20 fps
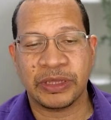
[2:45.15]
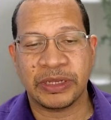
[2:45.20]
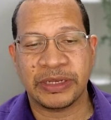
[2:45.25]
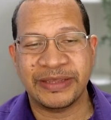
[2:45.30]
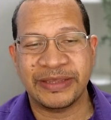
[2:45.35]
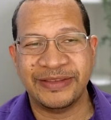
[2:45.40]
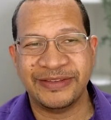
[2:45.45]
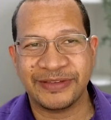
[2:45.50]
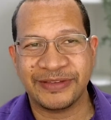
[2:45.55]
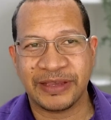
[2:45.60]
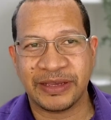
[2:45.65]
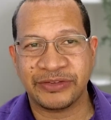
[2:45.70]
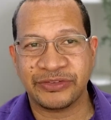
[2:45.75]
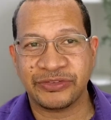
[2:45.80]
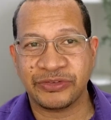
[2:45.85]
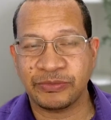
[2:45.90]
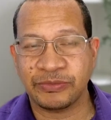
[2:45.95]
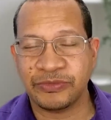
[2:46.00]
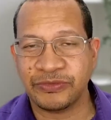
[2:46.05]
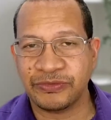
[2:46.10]
and he's
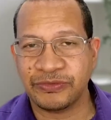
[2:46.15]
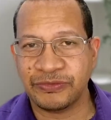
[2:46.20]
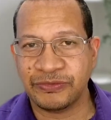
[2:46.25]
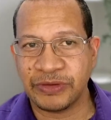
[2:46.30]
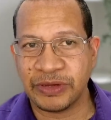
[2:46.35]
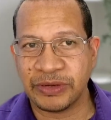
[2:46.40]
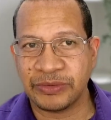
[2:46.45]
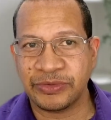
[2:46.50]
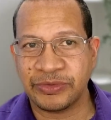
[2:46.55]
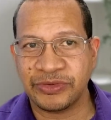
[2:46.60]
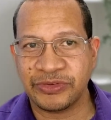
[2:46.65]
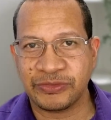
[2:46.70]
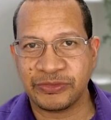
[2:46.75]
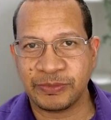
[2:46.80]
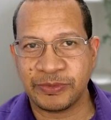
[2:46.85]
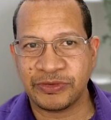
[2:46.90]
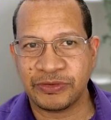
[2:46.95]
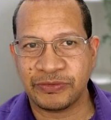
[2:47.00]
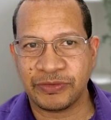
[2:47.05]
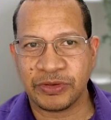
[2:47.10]
asked some very
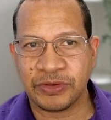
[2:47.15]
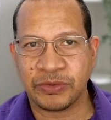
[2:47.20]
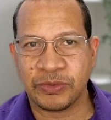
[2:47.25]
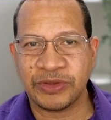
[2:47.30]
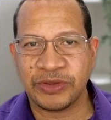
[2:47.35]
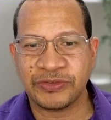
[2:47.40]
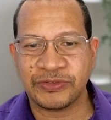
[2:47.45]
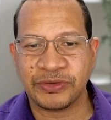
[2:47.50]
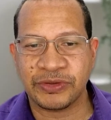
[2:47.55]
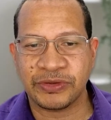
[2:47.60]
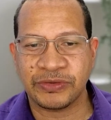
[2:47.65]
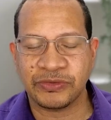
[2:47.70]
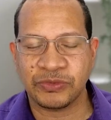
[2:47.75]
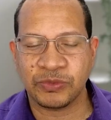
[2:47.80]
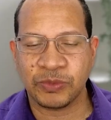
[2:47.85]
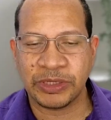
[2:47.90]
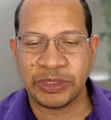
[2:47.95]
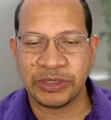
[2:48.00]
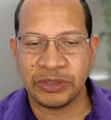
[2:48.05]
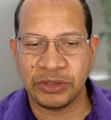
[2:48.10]
specific questions
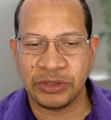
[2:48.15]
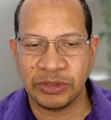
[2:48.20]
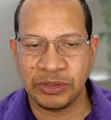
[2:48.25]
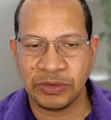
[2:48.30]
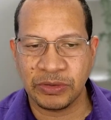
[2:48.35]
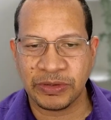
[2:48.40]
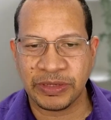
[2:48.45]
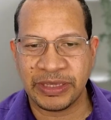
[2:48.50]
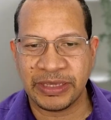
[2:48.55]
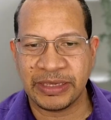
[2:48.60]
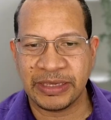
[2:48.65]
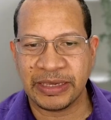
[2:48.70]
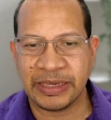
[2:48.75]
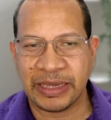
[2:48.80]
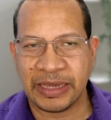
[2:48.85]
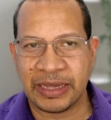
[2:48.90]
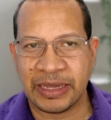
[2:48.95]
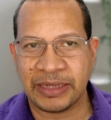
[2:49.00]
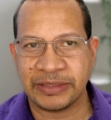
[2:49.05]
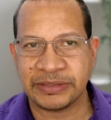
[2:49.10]
when looking
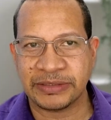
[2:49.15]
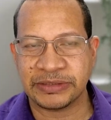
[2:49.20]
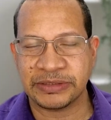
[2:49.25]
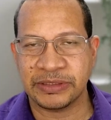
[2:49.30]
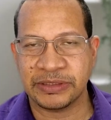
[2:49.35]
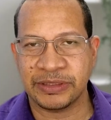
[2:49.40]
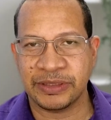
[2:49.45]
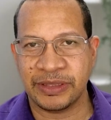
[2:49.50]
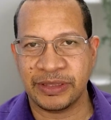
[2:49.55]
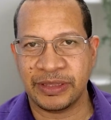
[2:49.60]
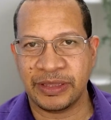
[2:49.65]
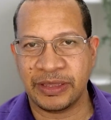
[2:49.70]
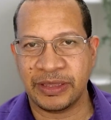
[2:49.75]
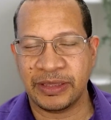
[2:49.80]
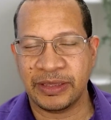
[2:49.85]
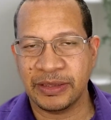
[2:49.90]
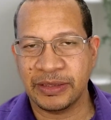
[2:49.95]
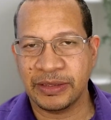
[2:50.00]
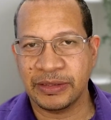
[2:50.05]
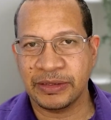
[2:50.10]
at
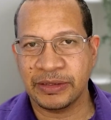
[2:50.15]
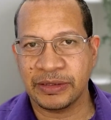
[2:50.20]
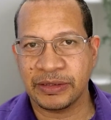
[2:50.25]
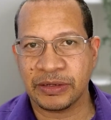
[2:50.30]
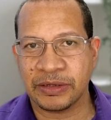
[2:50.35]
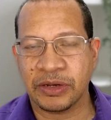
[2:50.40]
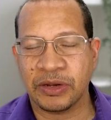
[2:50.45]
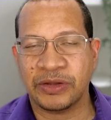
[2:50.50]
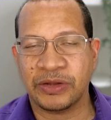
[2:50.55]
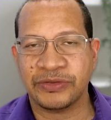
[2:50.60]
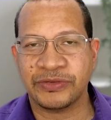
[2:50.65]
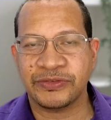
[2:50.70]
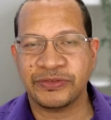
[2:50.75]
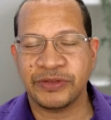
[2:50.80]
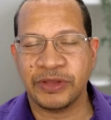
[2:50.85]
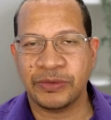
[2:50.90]
the clots.